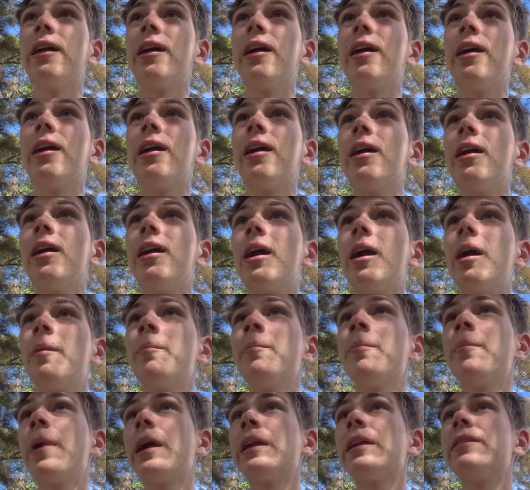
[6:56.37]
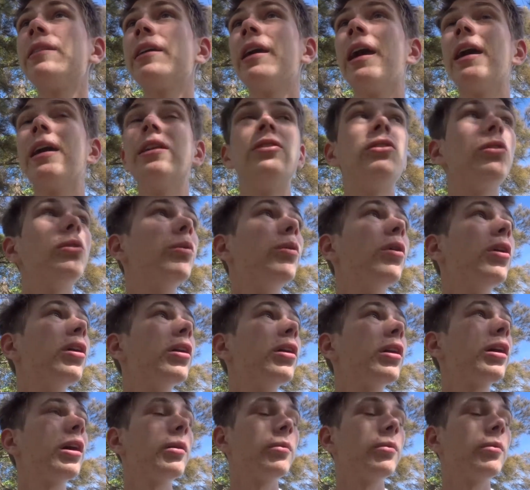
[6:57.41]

Uh, I'm about to head to work.